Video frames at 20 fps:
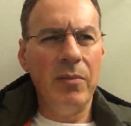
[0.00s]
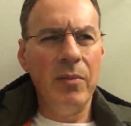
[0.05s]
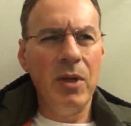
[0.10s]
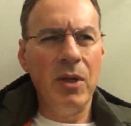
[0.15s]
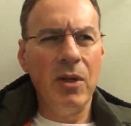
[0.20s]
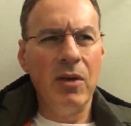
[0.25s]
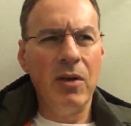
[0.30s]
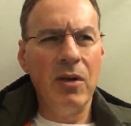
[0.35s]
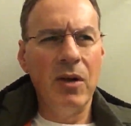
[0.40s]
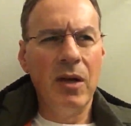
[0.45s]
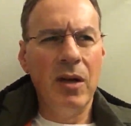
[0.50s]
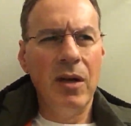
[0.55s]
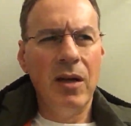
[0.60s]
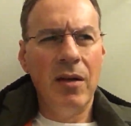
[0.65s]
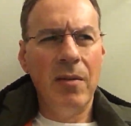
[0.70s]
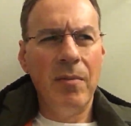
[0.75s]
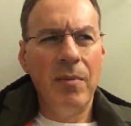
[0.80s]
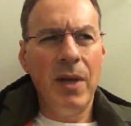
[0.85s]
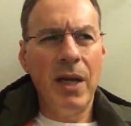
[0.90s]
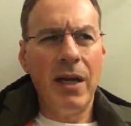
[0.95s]
mirror
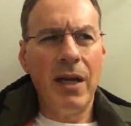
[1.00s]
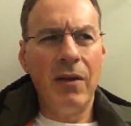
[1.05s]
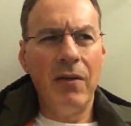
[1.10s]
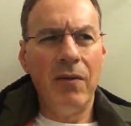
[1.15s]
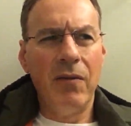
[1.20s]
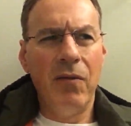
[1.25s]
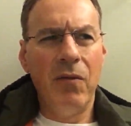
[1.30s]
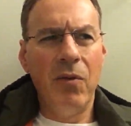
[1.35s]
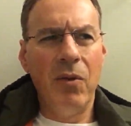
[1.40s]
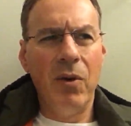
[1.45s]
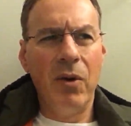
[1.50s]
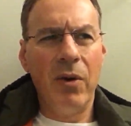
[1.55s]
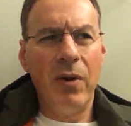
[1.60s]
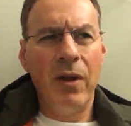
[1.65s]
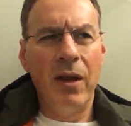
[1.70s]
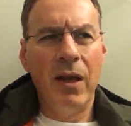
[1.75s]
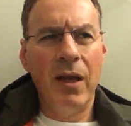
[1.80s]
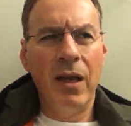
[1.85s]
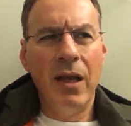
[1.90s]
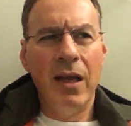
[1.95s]
back and forth,